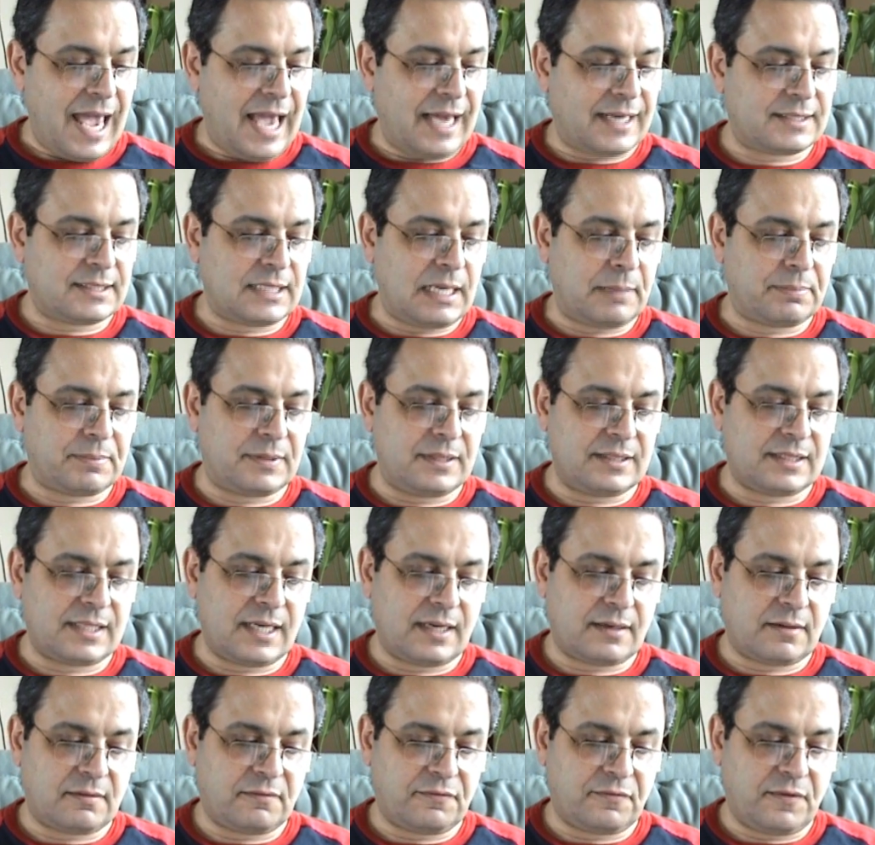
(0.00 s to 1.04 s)
accepted the
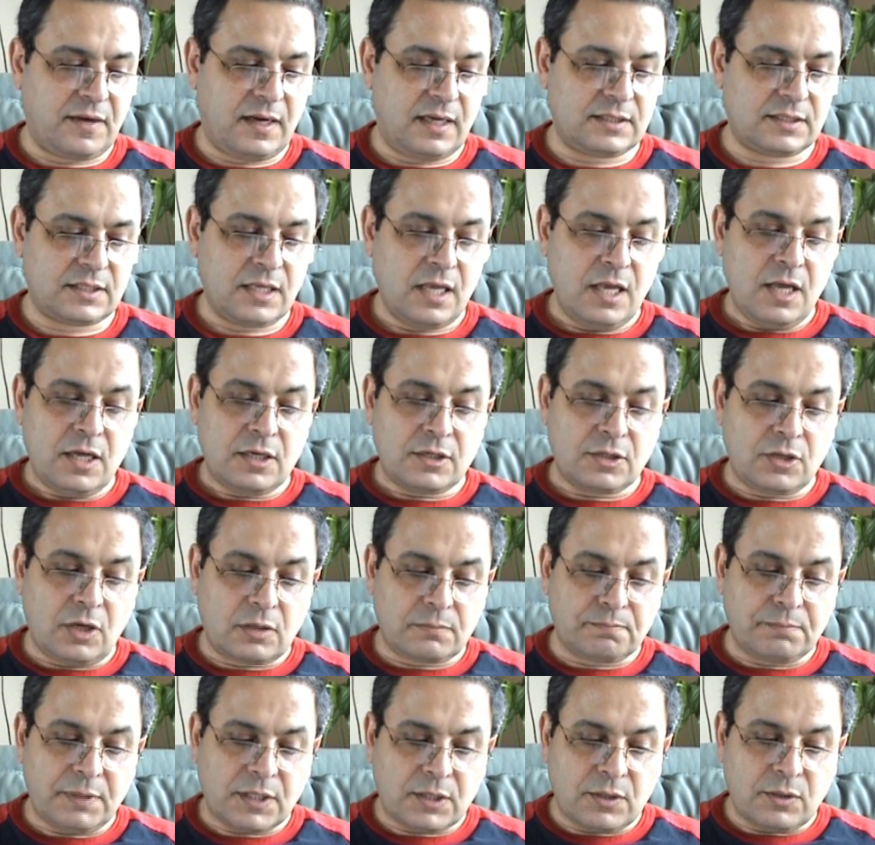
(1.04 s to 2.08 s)
sacrifice
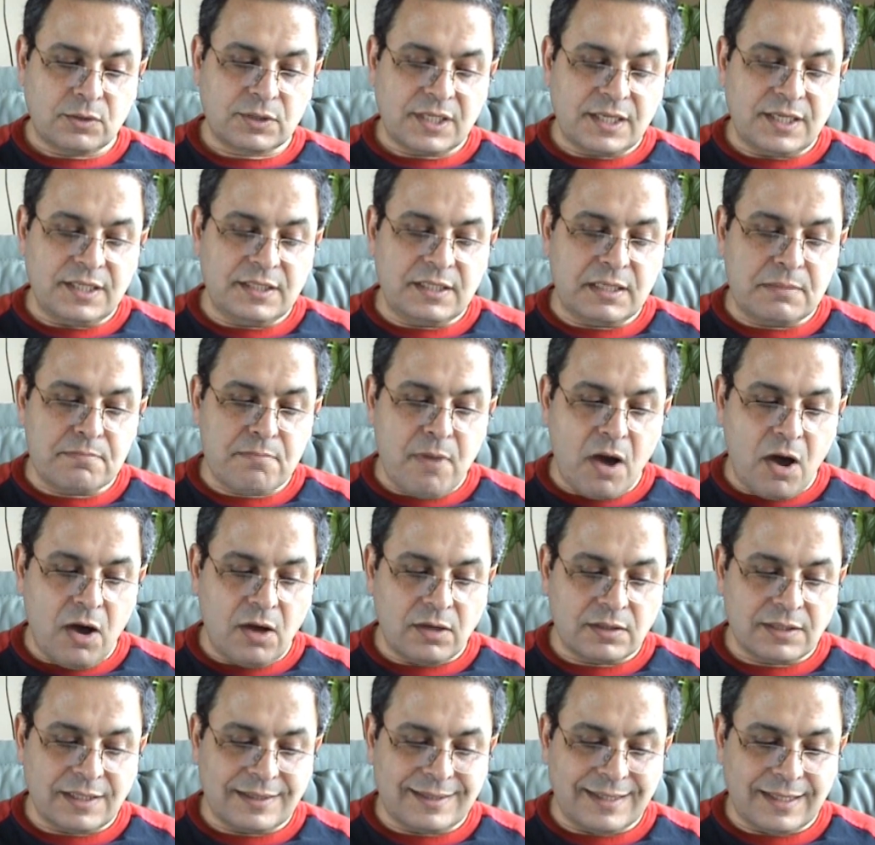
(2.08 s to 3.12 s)
not because he
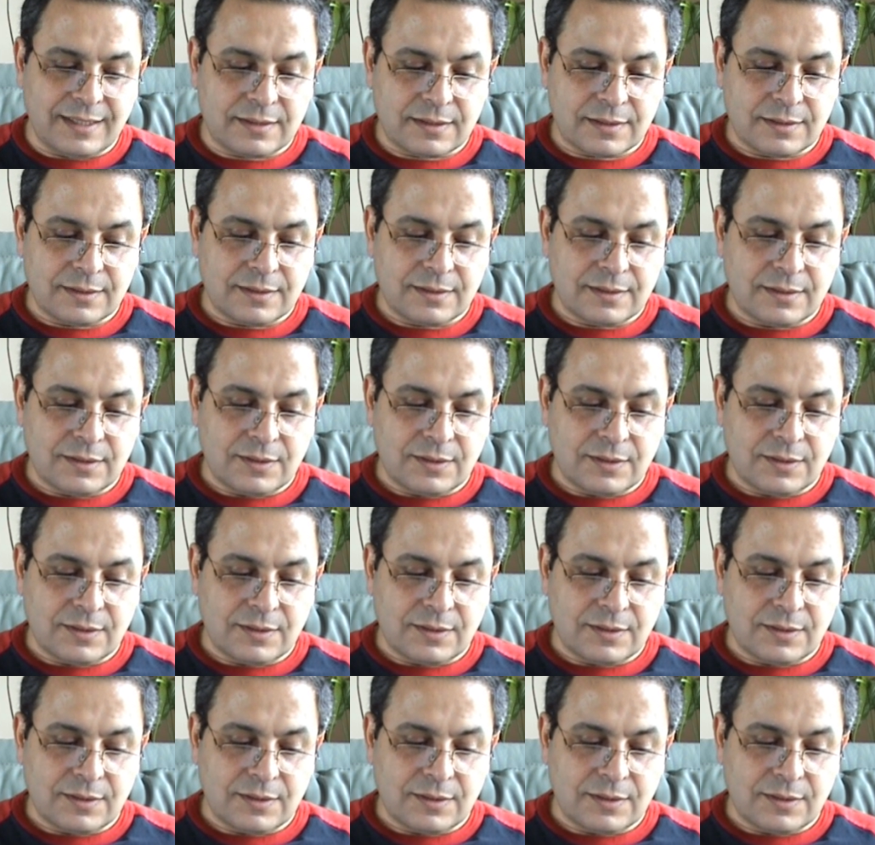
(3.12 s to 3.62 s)
demanded it,